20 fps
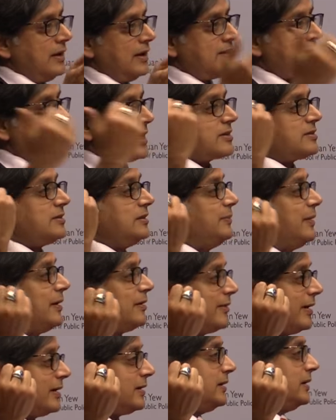is actually being
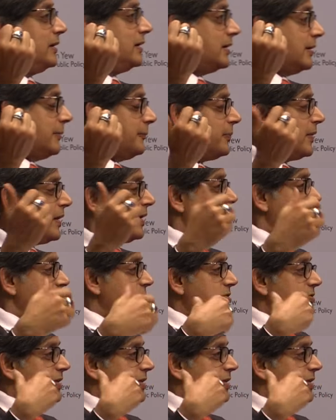read in India. So